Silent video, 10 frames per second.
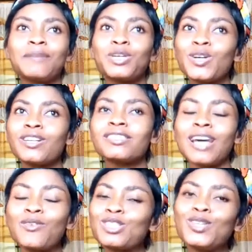Because
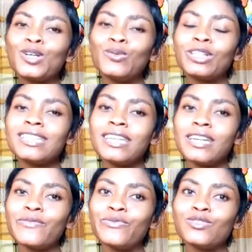I wasn't the only one he
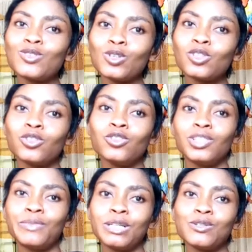gave such
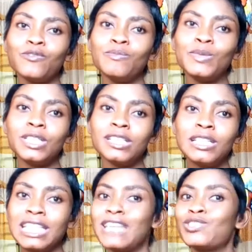huge amount of money.
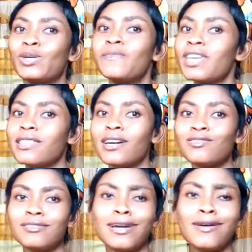He gave some
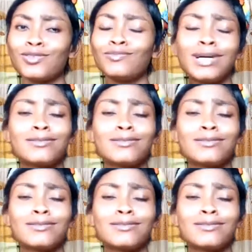10,000 naira, some.